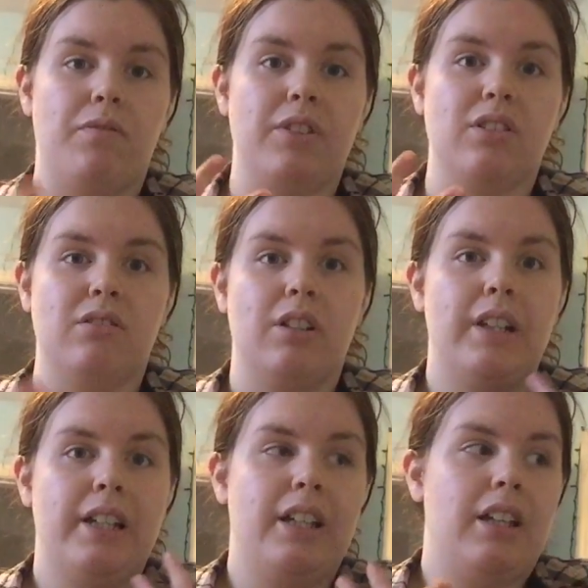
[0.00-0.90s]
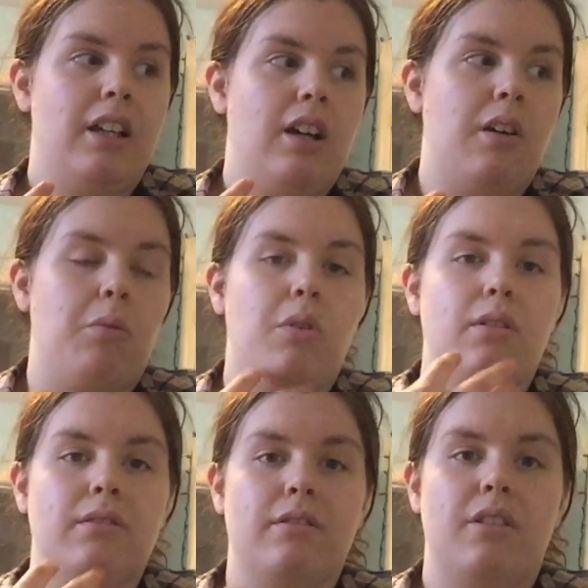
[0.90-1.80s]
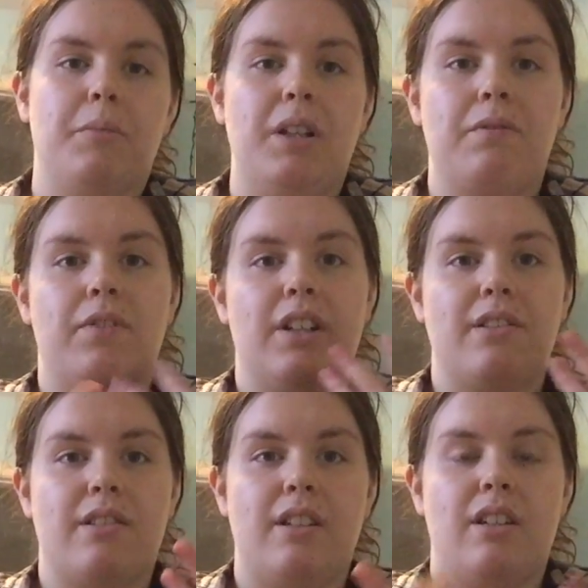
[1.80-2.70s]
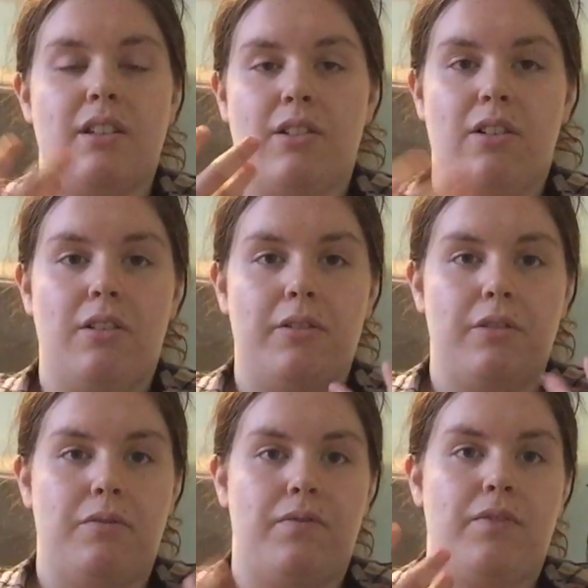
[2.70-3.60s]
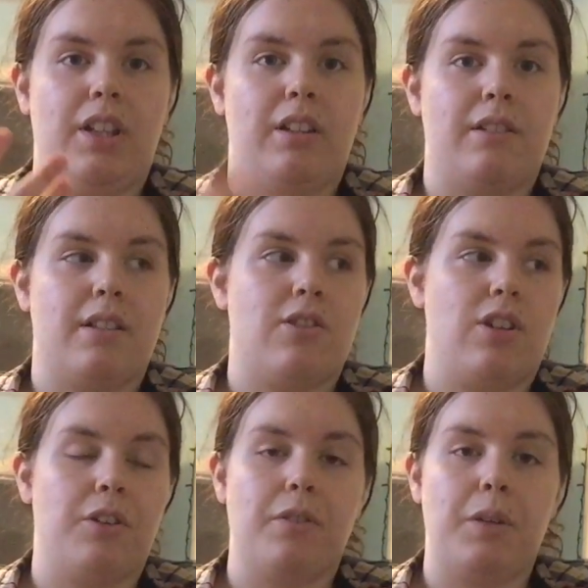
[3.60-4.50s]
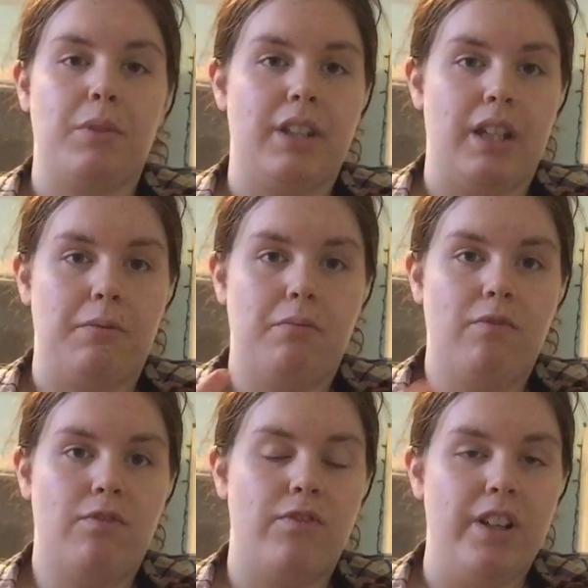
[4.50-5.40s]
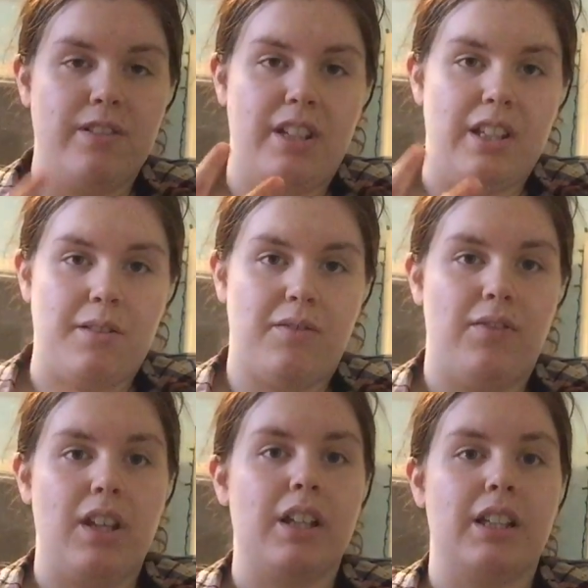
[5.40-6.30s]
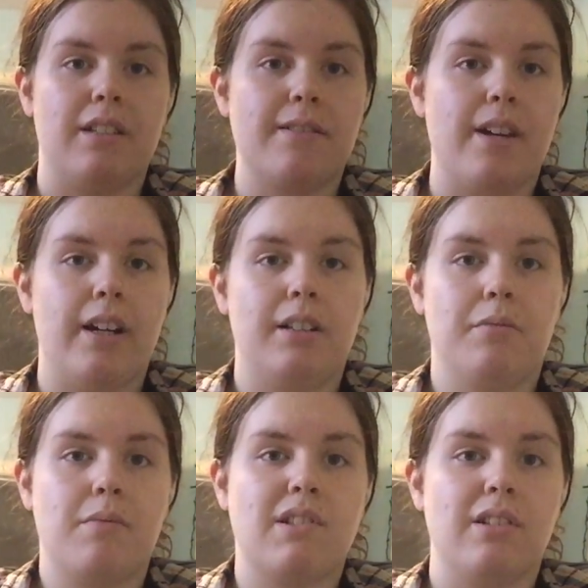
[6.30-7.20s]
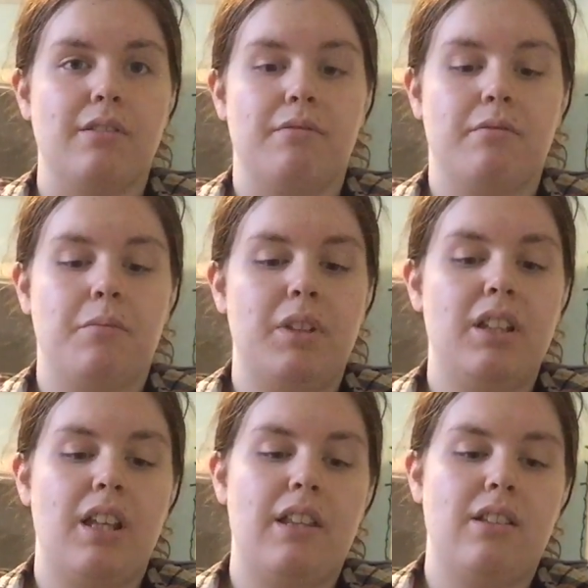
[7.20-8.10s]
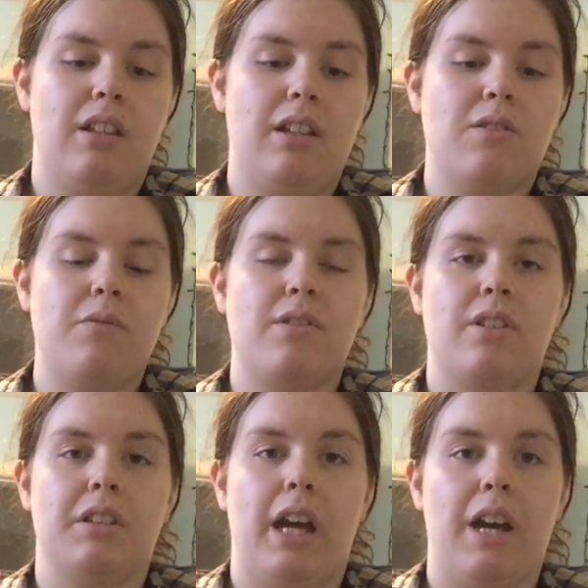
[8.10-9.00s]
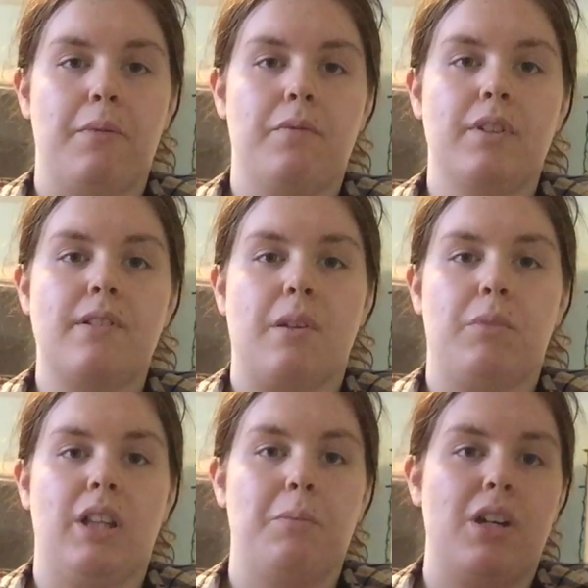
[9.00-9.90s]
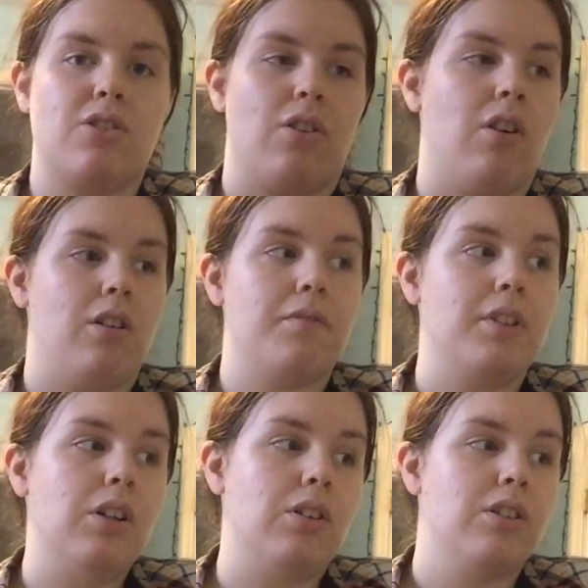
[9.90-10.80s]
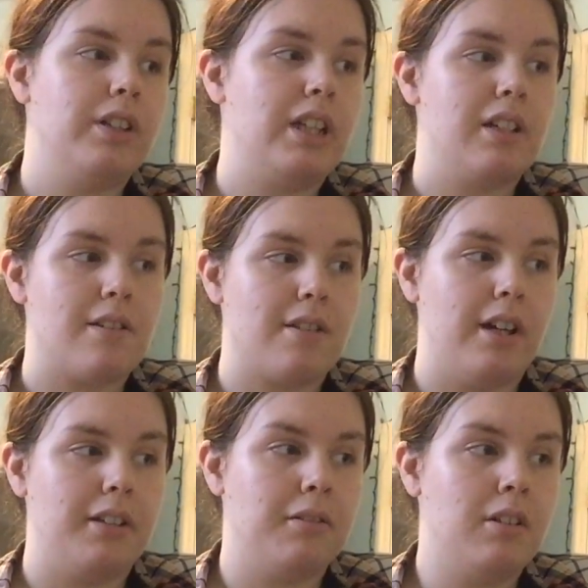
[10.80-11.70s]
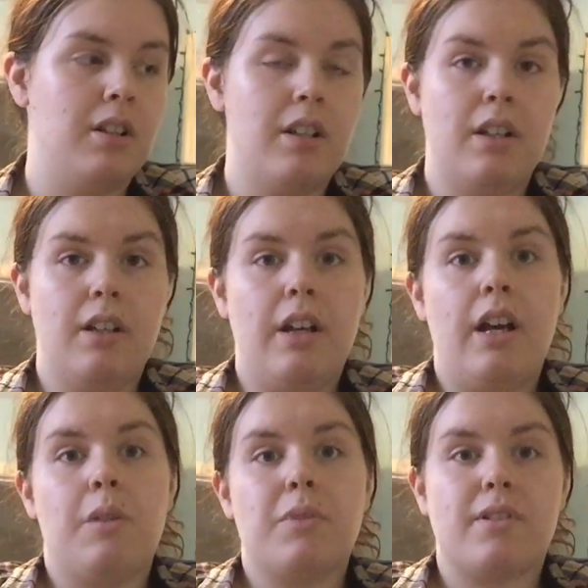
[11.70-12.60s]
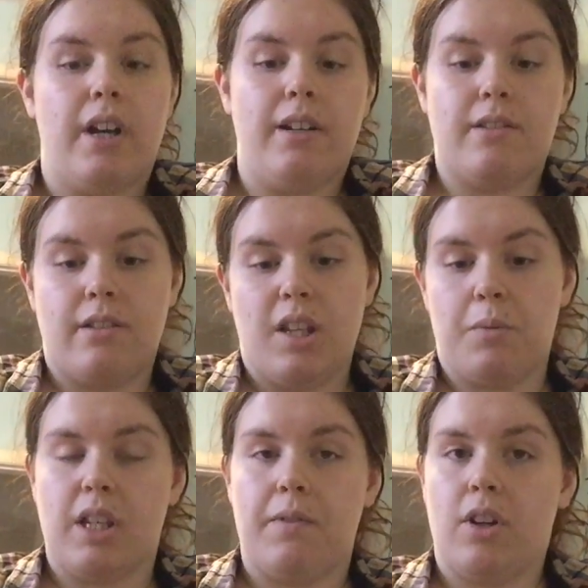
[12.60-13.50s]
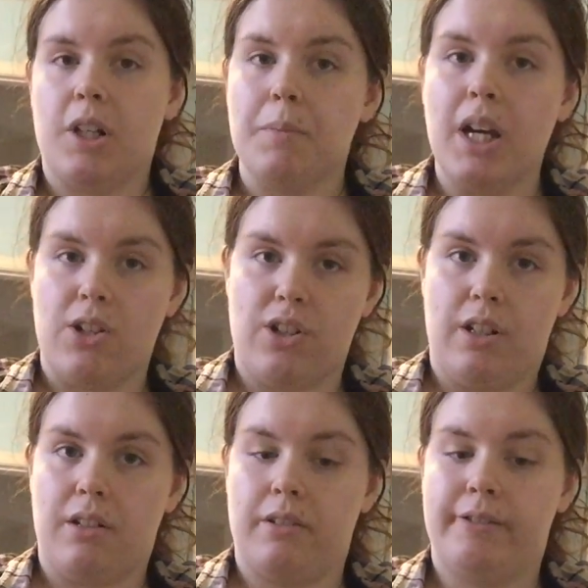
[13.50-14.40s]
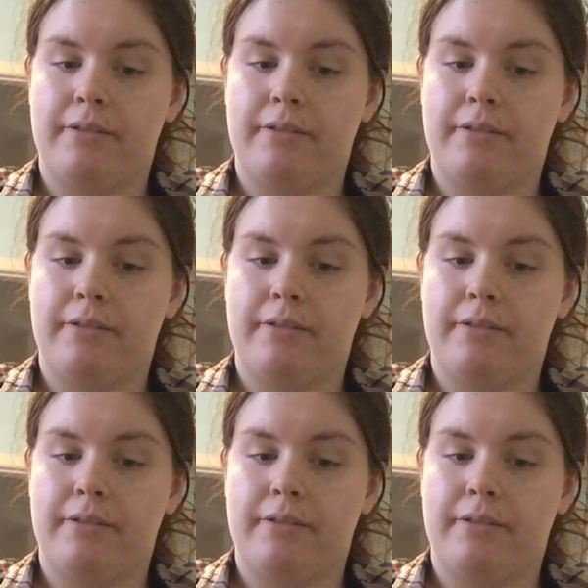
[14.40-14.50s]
feel warm and fuzzy and all the feelings that generate with that fuzziness feeling inside. So that, it's always good to have something that makes your heart feel good on the inside besides the tips I've already mentioned.